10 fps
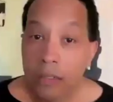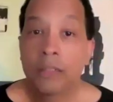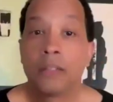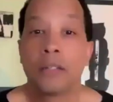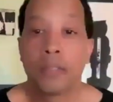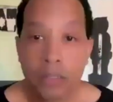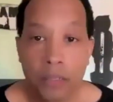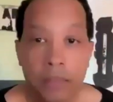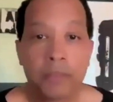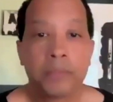other
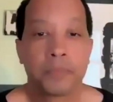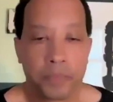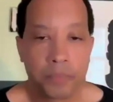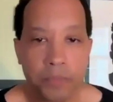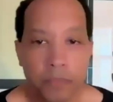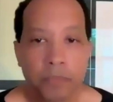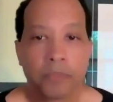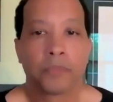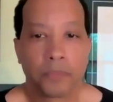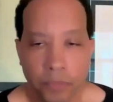question in the chat
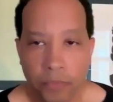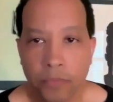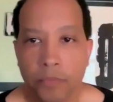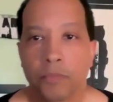is from